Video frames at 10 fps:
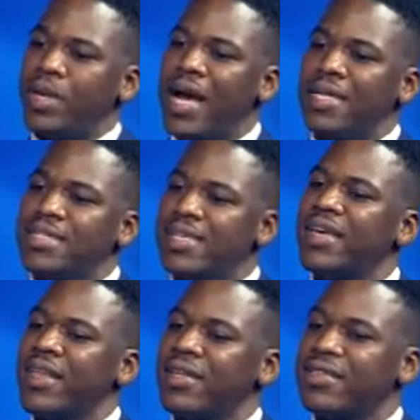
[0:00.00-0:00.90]
can't say
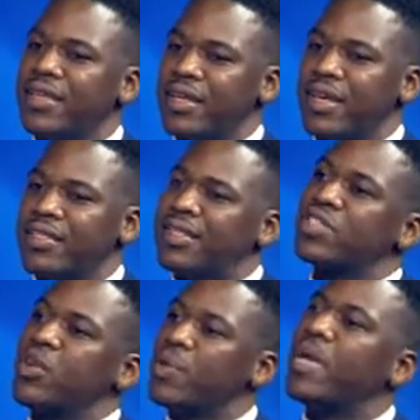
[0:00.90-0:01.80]
that
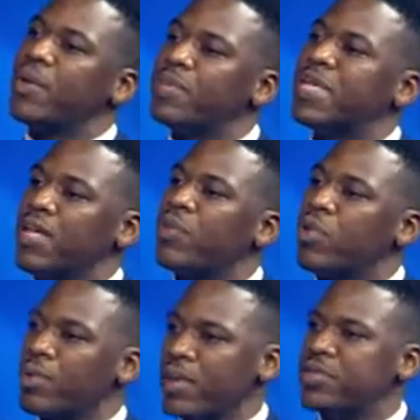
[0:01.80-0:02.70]
there's going to be any particular
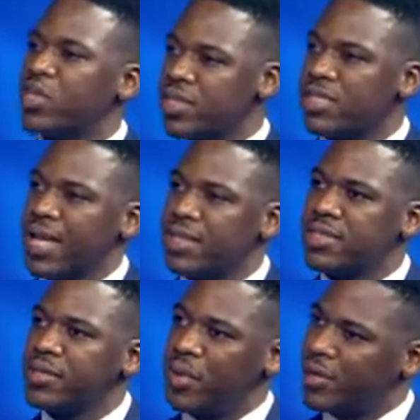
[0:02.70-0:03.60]
problem just
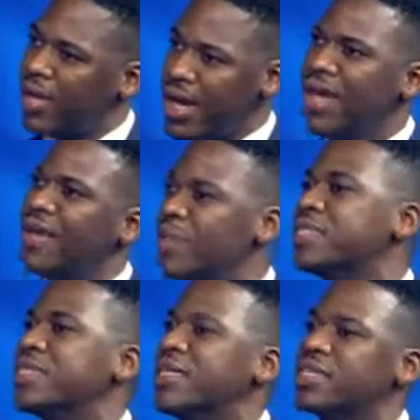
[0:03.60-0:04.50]
yet. But again,
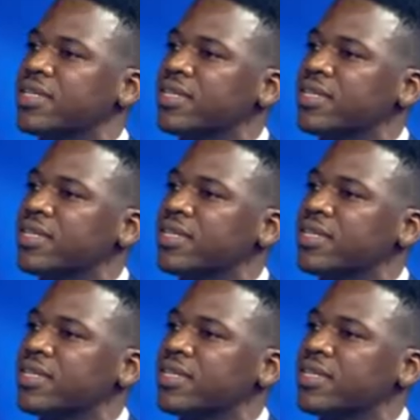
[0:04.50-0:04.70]
limited data.